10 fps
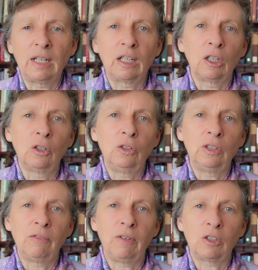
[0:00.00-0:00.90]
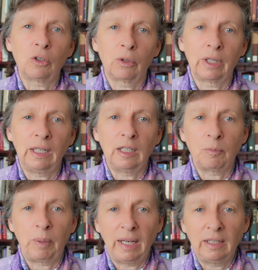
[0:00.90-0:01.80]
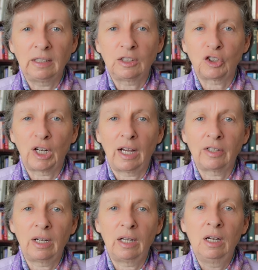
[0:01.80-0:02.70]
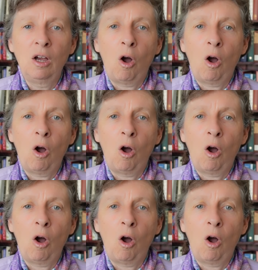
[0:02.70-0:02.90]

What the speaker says: include the Victorian Independence Charter